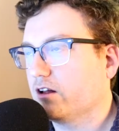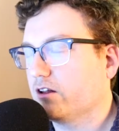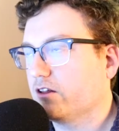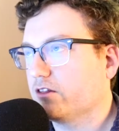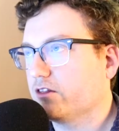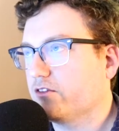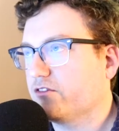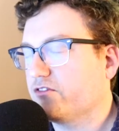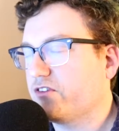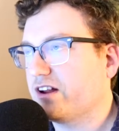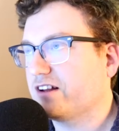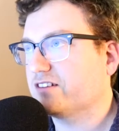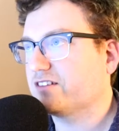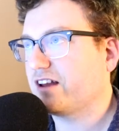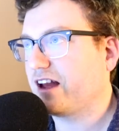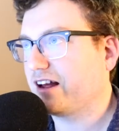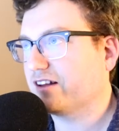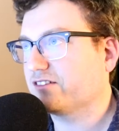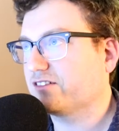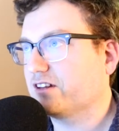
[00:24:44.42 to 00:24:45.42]
the
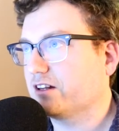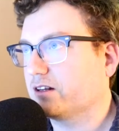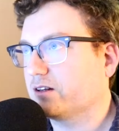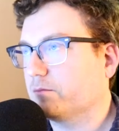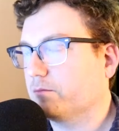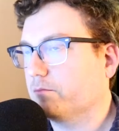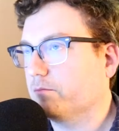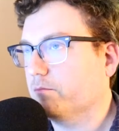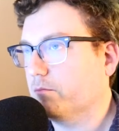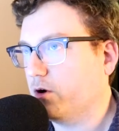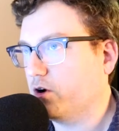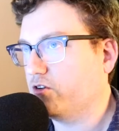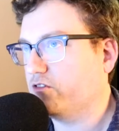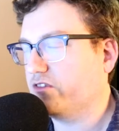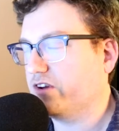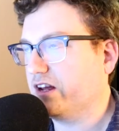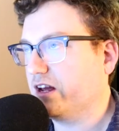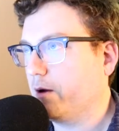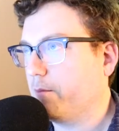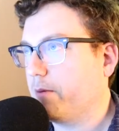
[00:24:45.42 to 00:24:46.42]
fantastic
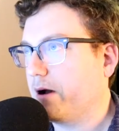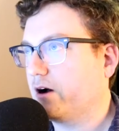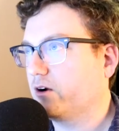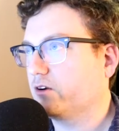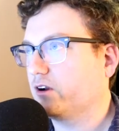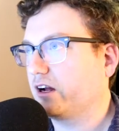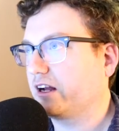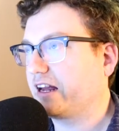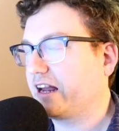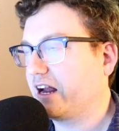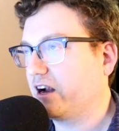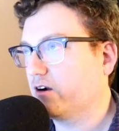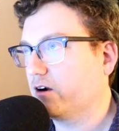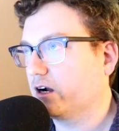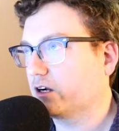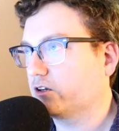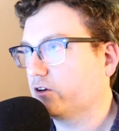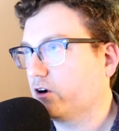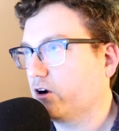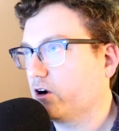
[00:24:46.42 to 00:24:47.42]
movie about a
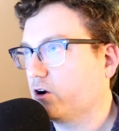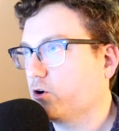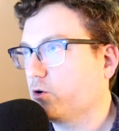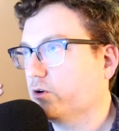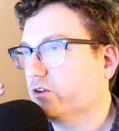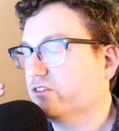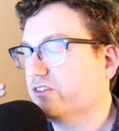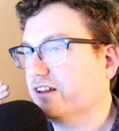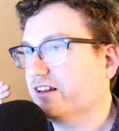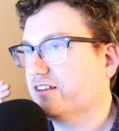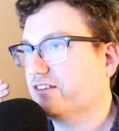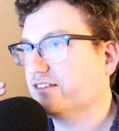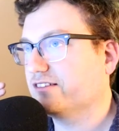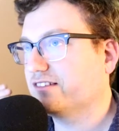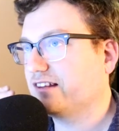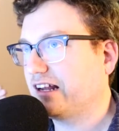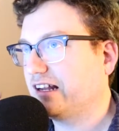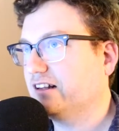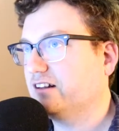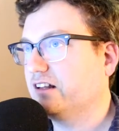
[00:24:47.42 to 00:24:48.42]
character who is
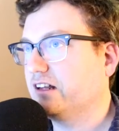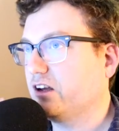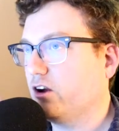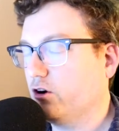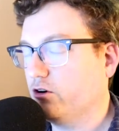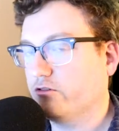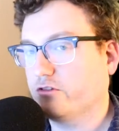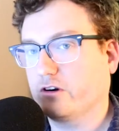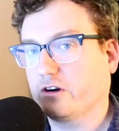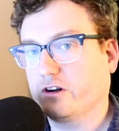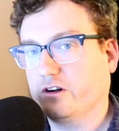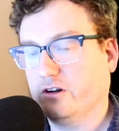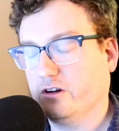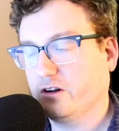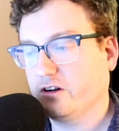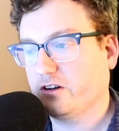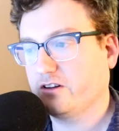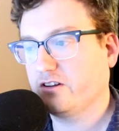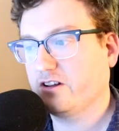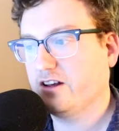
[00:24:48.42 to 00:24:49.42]
insanely
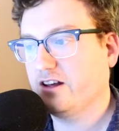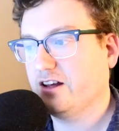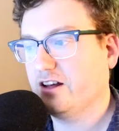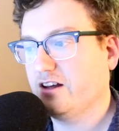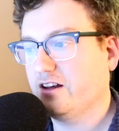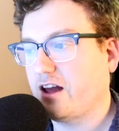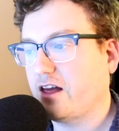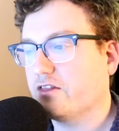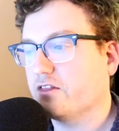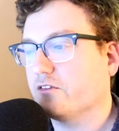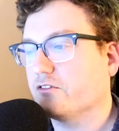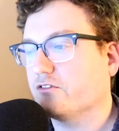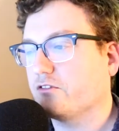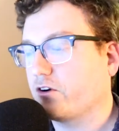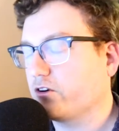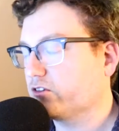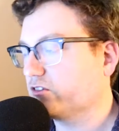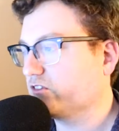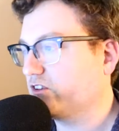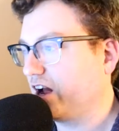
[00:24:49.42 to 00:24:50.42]
overcooked, and the
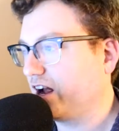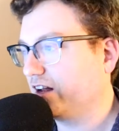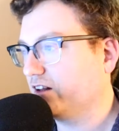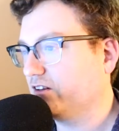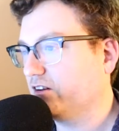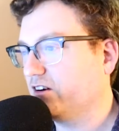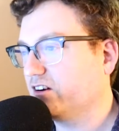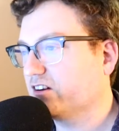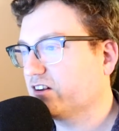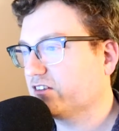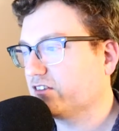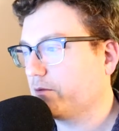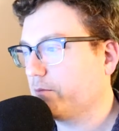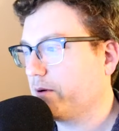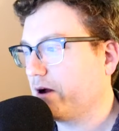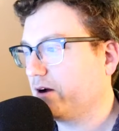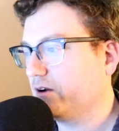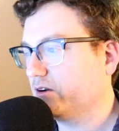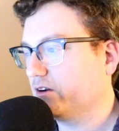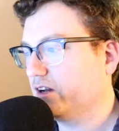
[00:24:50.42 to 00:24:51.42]
first dialogue is
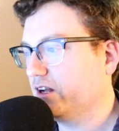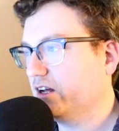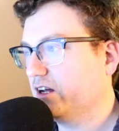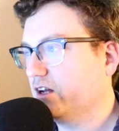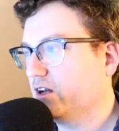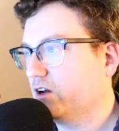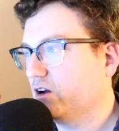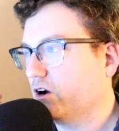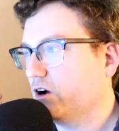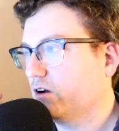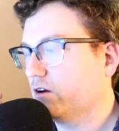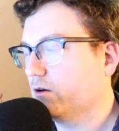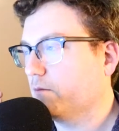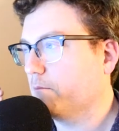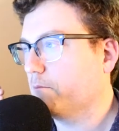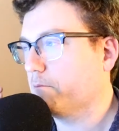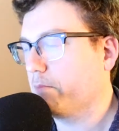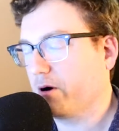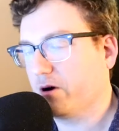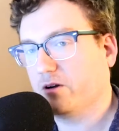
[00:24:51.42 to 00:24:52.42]
about
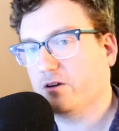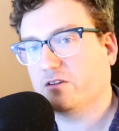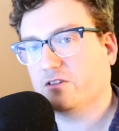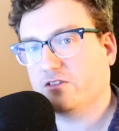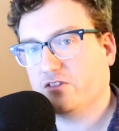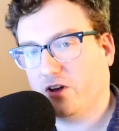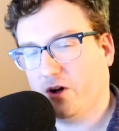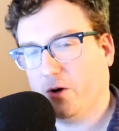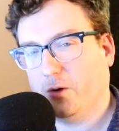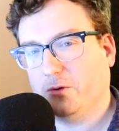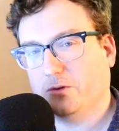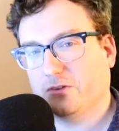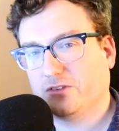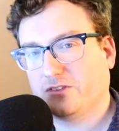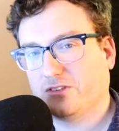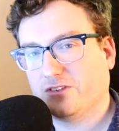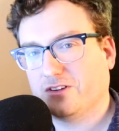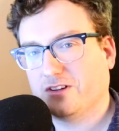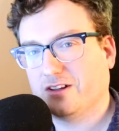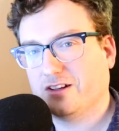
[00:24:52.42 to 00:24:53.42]
burnt
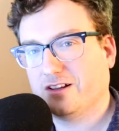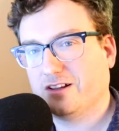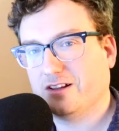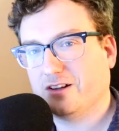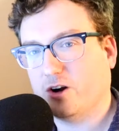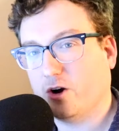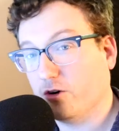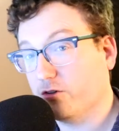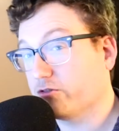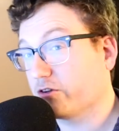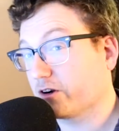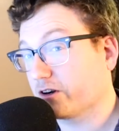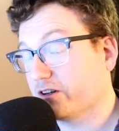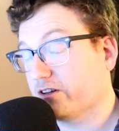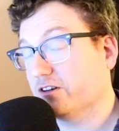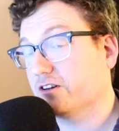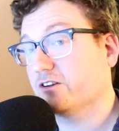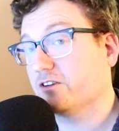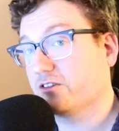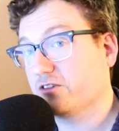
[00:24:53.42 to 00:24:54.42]
toast,
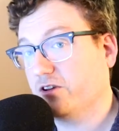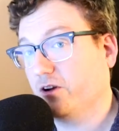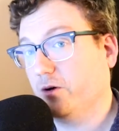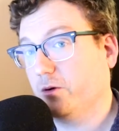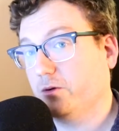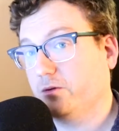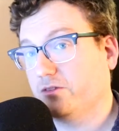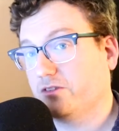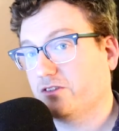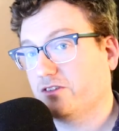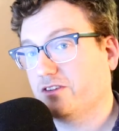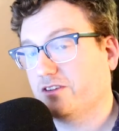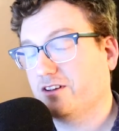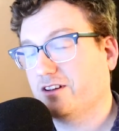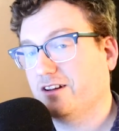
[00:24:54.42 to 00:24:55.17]
overcooked toast?